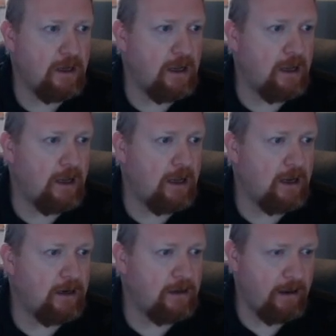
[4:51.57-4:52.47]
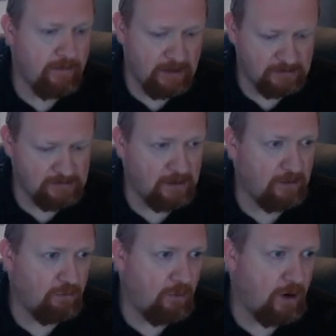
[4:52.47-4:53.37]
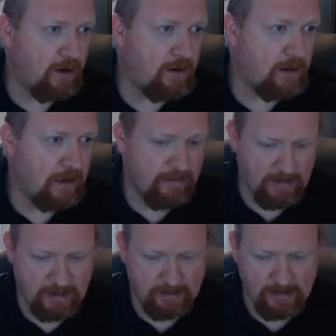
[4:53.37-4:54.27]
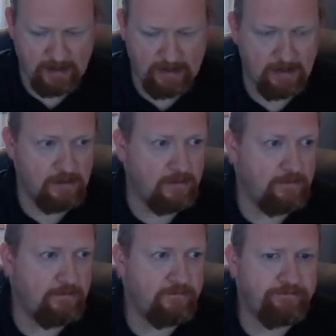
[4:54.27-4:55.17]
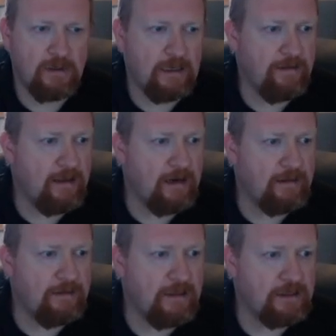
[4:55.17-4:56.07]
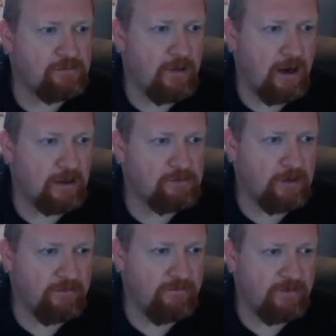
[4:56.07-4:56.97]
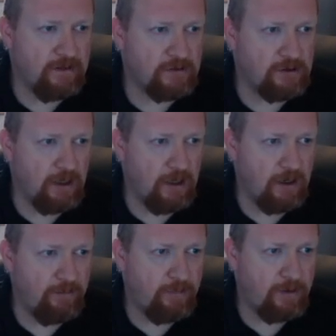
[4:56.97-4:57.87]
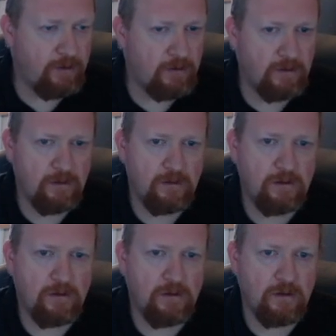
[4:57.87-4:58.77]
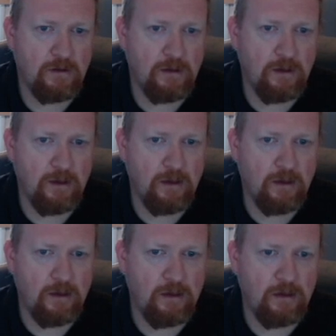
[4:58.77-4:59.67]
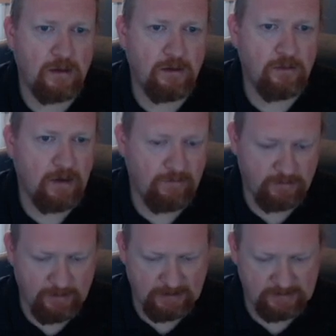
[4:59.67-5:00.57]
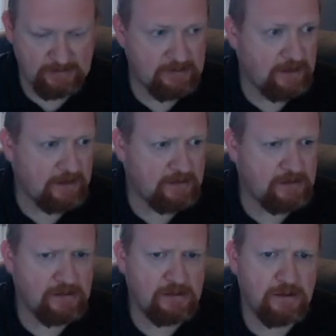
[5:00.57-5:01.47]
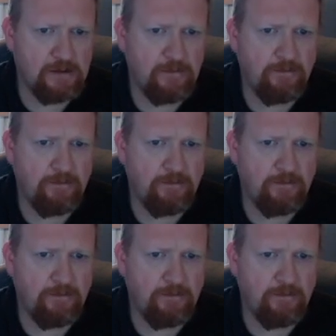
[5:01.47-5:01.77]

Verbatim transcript: and that makes that one, and that an eight. And then in this box, we can finish up uh, you have to be a six,